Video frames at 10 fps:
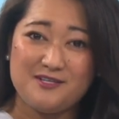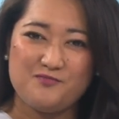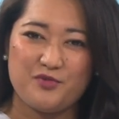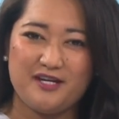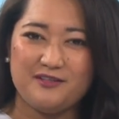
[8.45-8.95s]

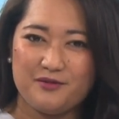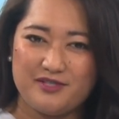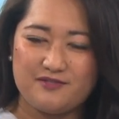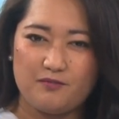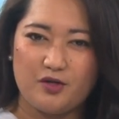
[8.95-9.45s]
Brandon
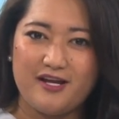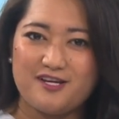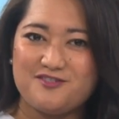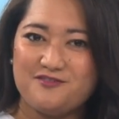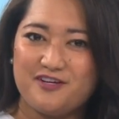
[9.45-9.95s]
Lewis from our
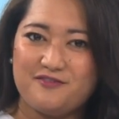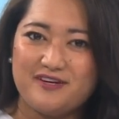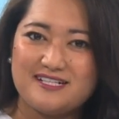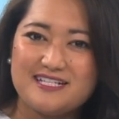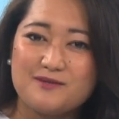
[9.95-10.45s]
National
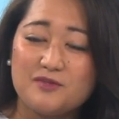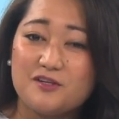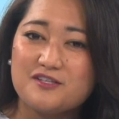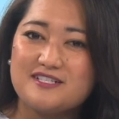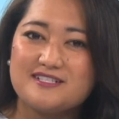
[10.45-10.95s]
Verify team
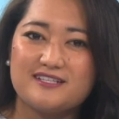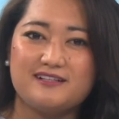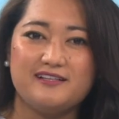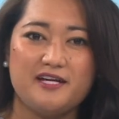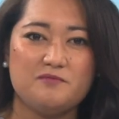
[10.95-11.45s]
looked into the
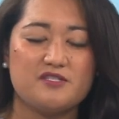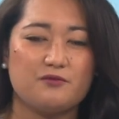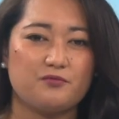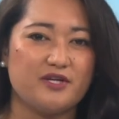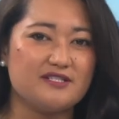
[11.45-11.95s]
claims that
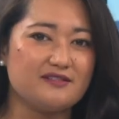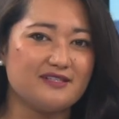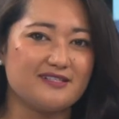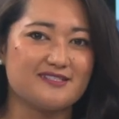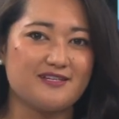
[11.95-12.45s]
recently
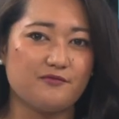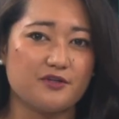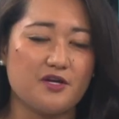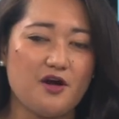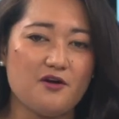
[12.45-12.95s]
discovered